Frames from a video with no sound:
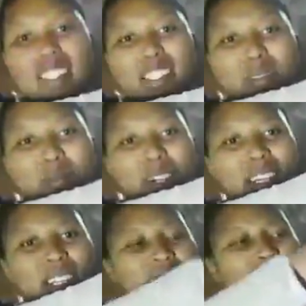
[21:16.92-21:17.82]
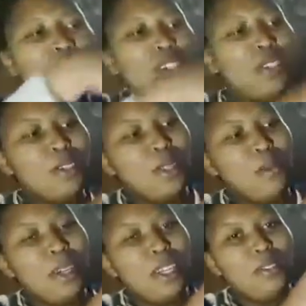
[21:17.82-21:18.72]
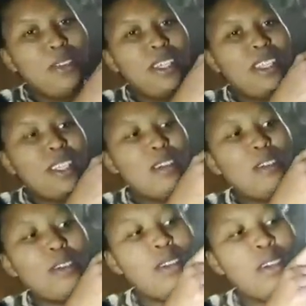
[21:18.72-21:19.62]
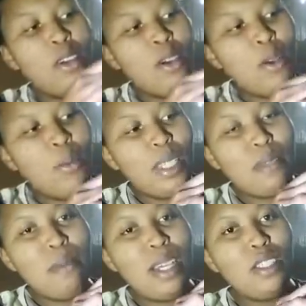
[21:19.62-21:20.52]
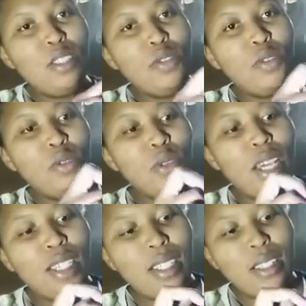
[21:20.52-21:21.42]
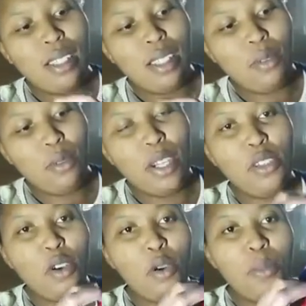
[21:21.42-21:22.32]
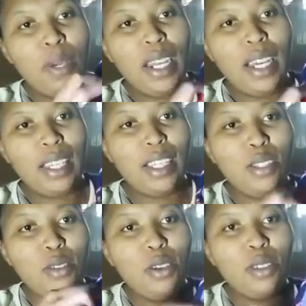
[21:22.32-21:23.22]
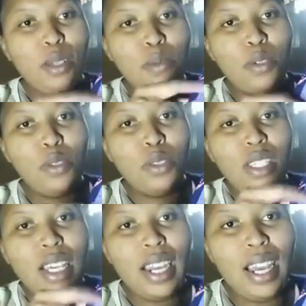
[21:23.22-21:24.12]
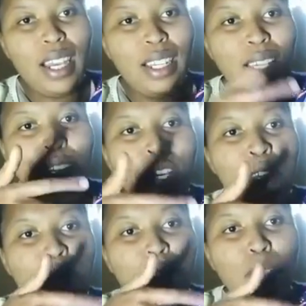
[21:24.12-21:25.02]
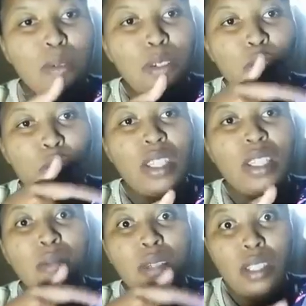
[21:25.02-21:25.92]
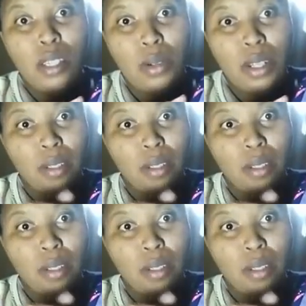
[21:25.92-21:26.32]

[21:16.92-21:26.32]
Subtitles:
the pocket. So the pocket facing was meant to that when you open like this, you're not supposed to see a lining. You're supposed to see the material.